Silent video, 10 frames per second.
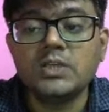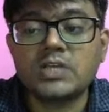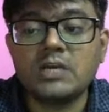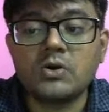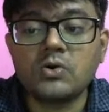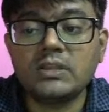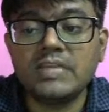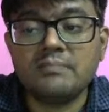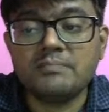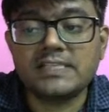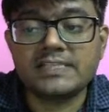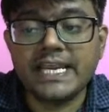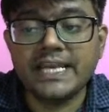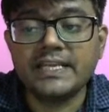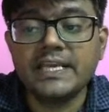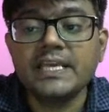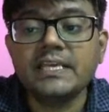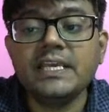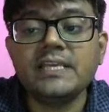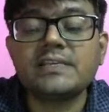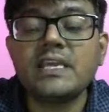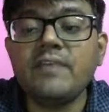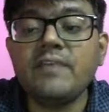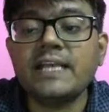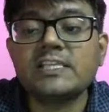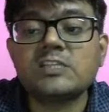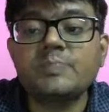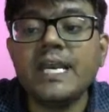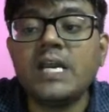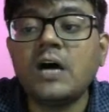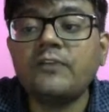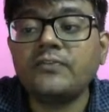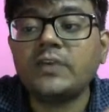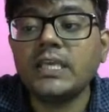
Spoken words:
So nama kudutha impulse, right, is giving a speed of